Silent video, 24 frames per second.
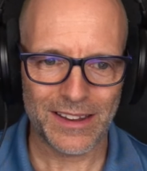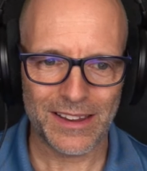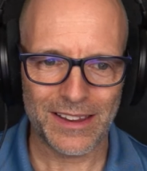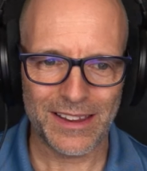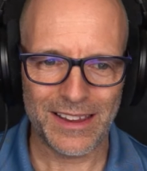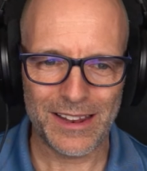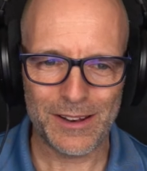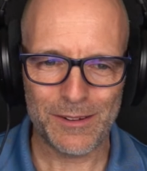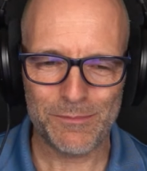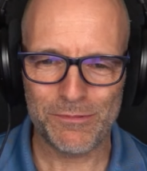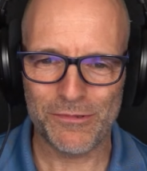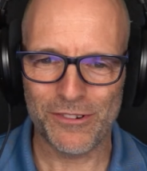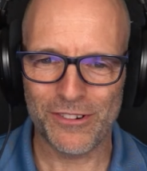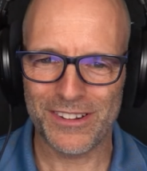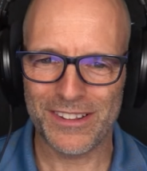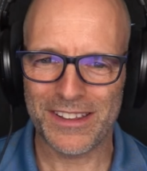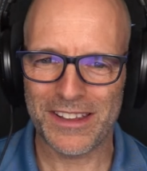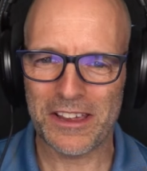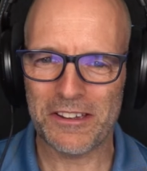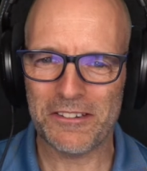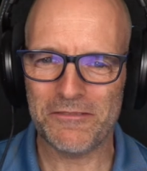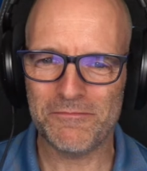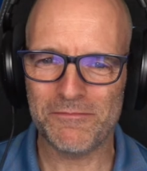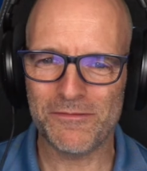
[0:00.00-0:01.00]

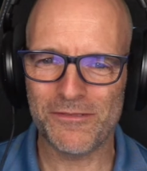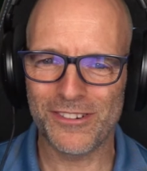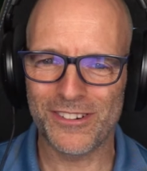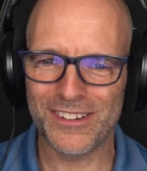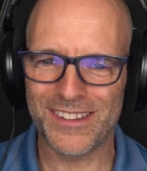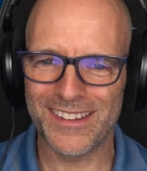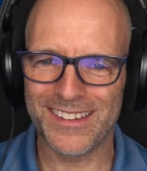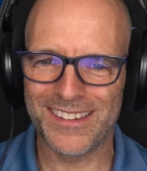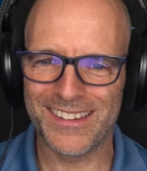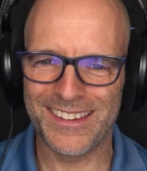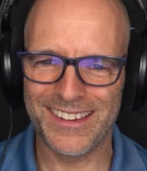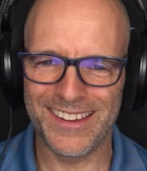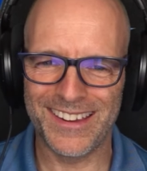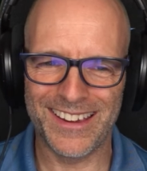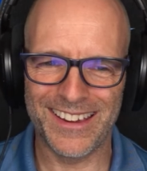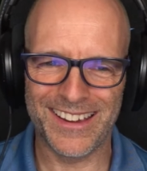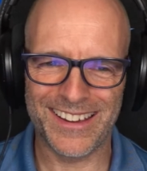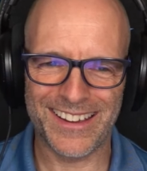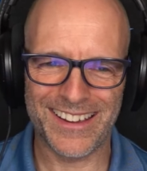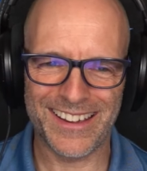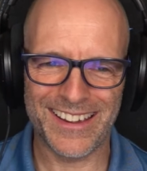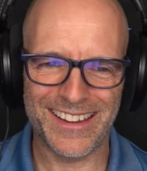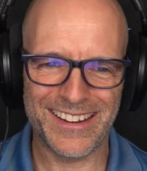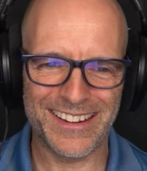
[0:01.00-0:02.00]
L.F. is here
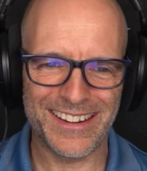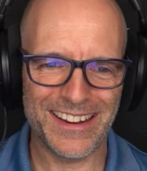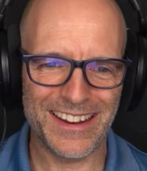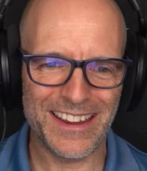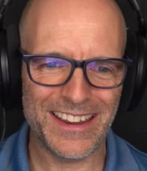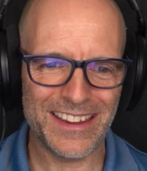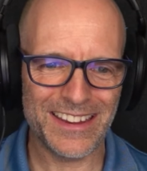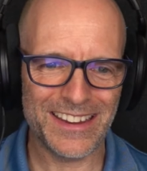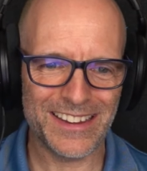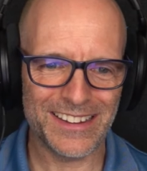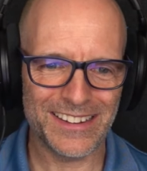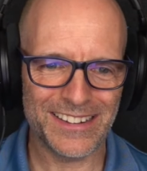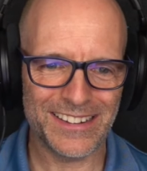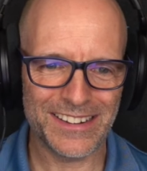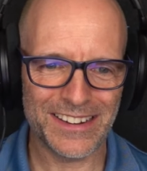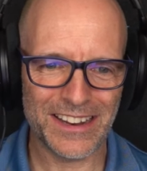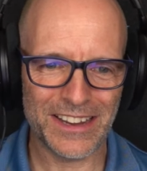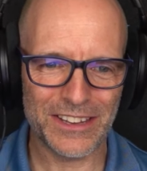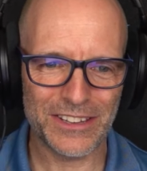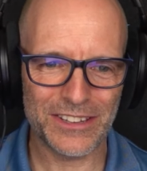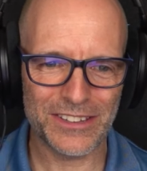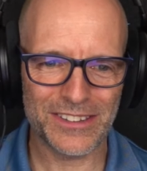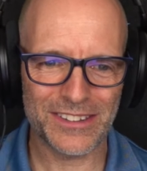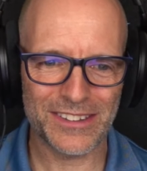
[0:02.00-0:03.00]
again. Hey,
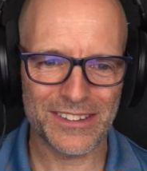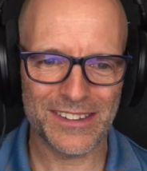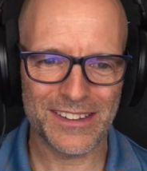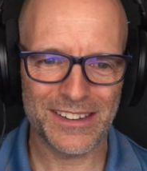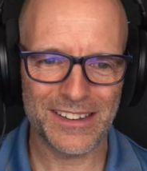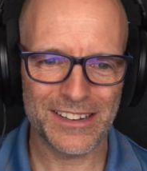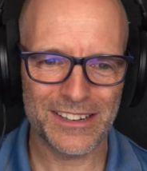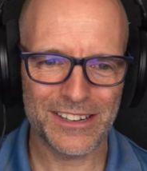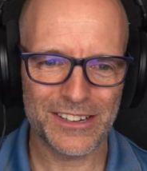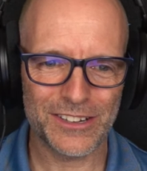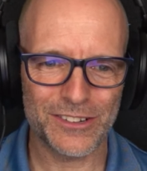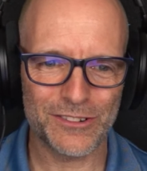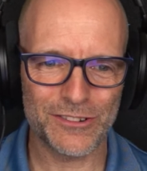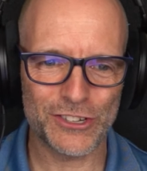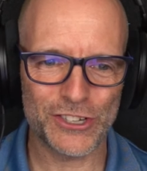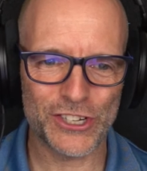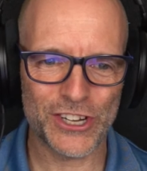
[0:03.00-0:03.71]
nice to